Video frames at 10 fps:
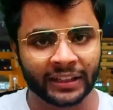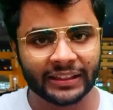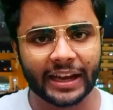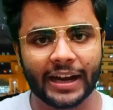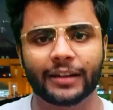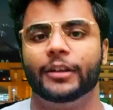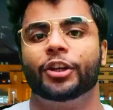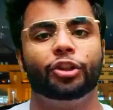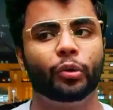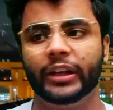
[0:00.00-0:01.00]
And in
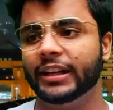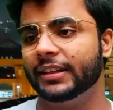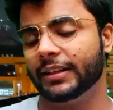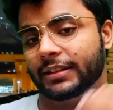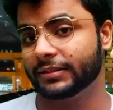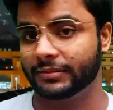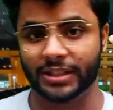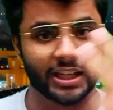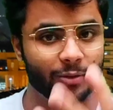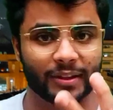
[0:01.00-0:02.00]
that, you did
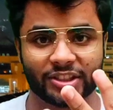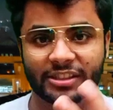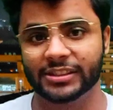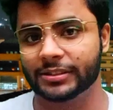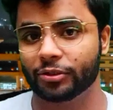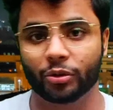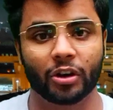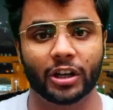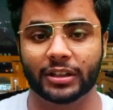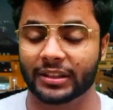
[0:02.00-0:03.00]
three
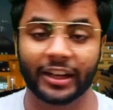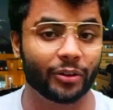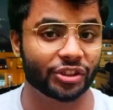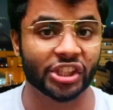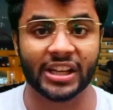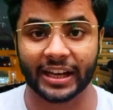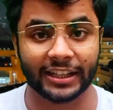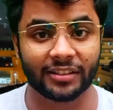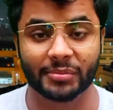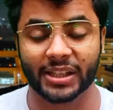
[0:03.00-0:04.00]
questions. You got three
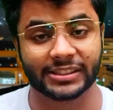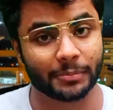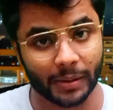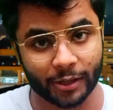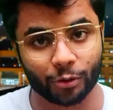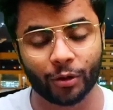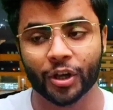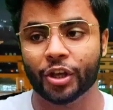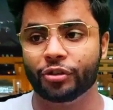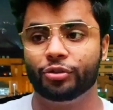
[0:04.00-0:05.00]
question negative marks in
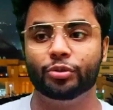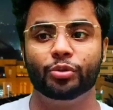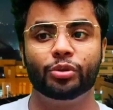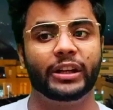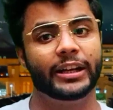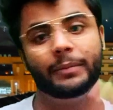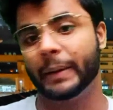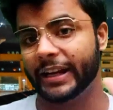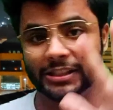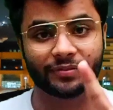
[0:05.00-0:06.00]
bio. You
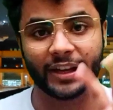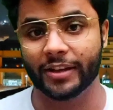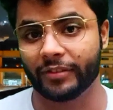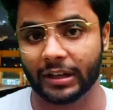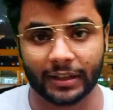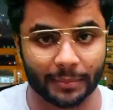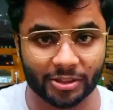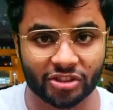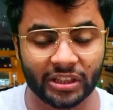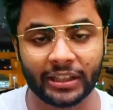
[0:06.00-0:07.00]
did minus 5
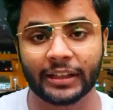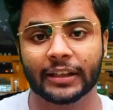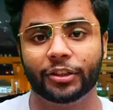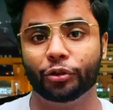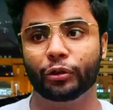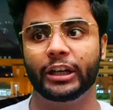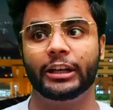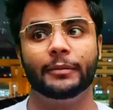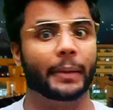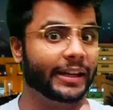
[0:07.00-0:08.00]
in chemistry.
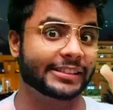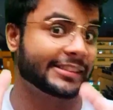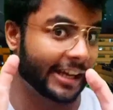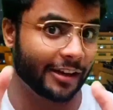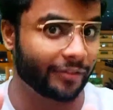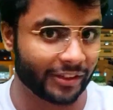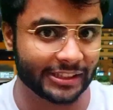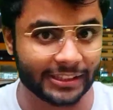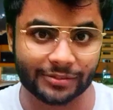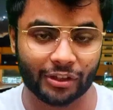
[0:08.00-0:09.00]
You did minus 10
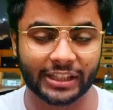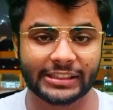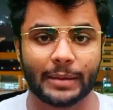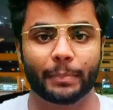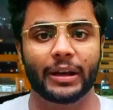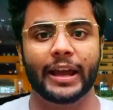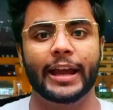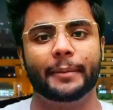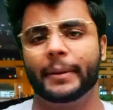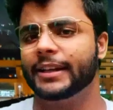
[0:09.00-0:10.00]
in physics, for
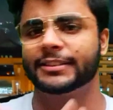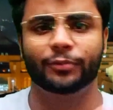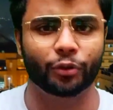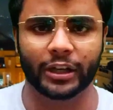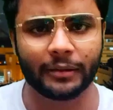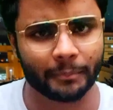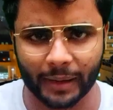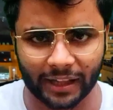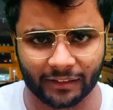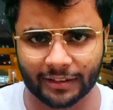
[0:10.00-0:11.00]
example, and minus 4
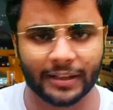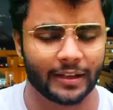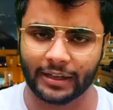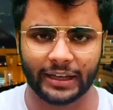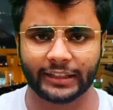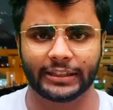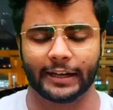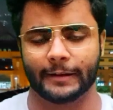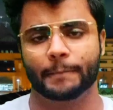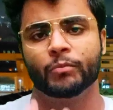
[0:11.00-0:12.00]
in maths,
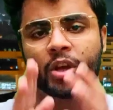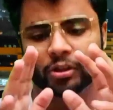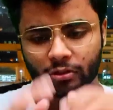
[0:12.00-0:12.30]
like that.